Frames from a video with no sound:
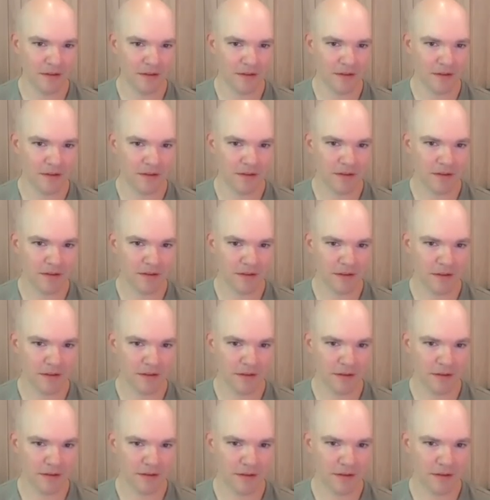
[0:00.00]

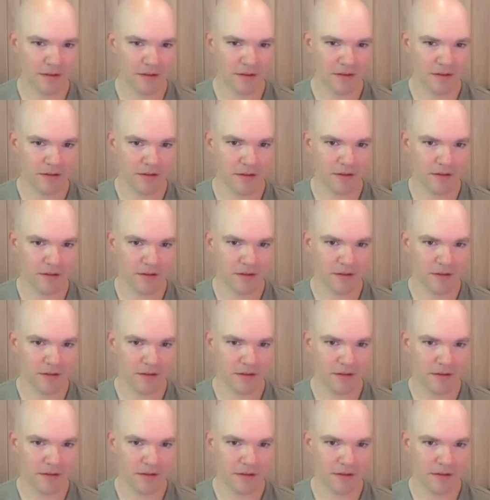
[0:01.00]

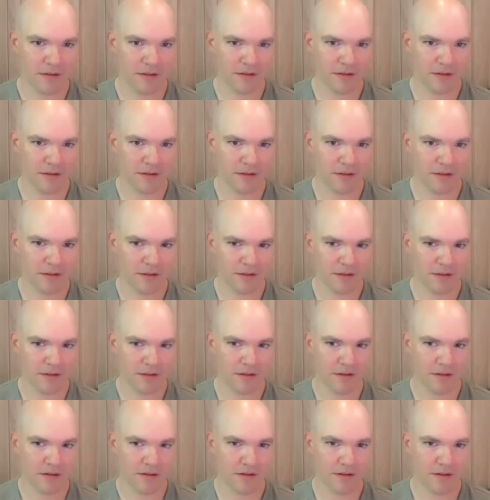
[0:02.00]

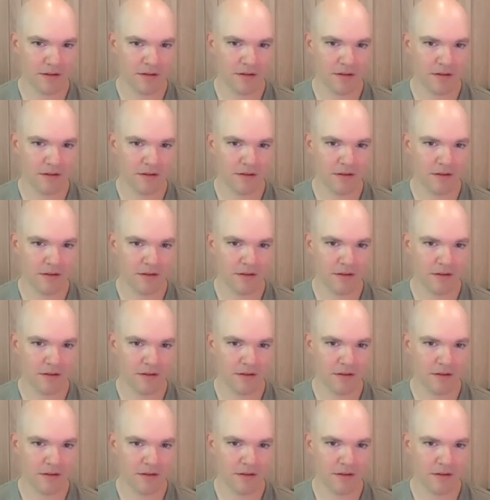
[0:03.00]
The person shown says nothing.